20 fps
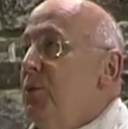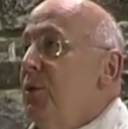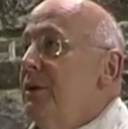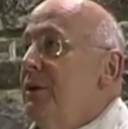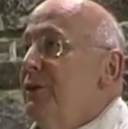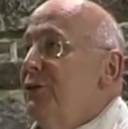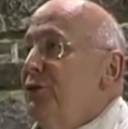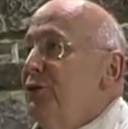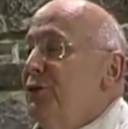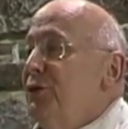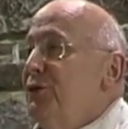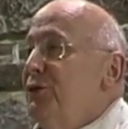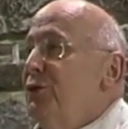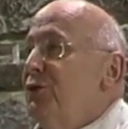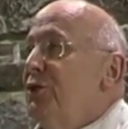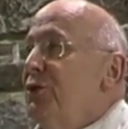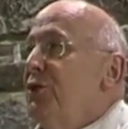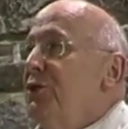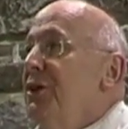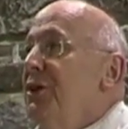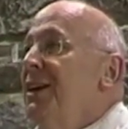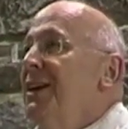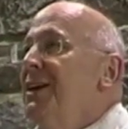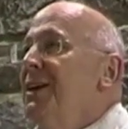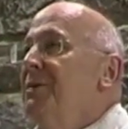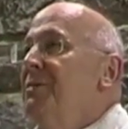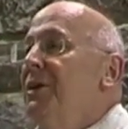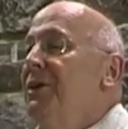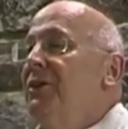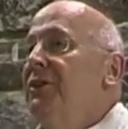it worries you if you start
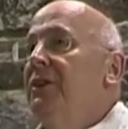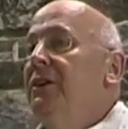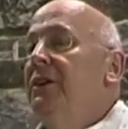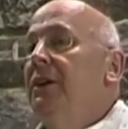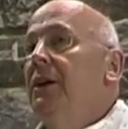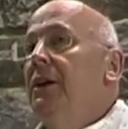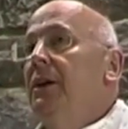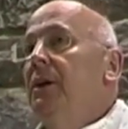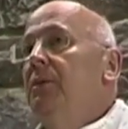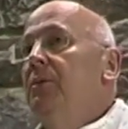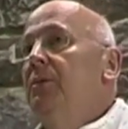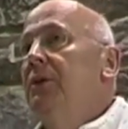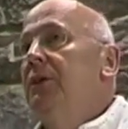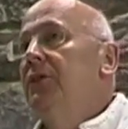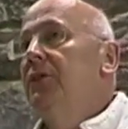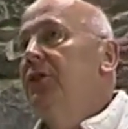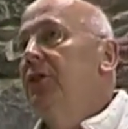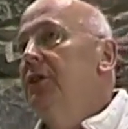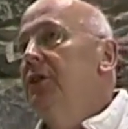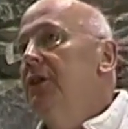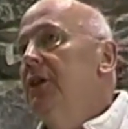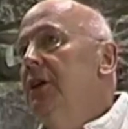thinking about it. But it